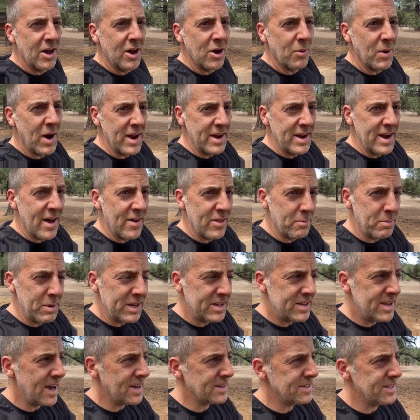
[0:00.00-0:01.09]
Right now, the big
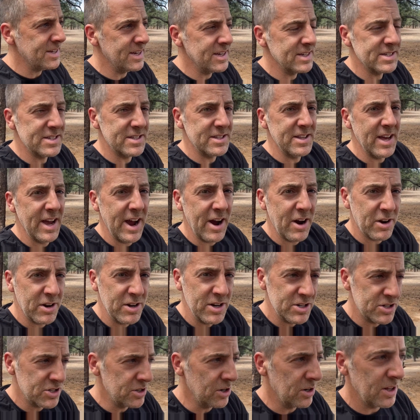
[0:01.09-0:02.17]
test is the air
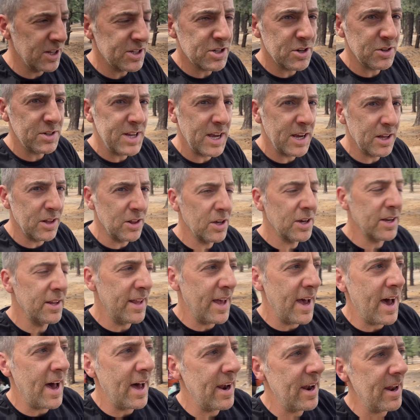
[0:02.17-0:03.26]
conditioner. Let's go take a look at
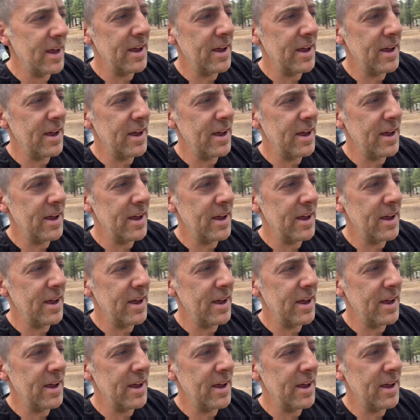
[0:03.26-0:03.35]
that.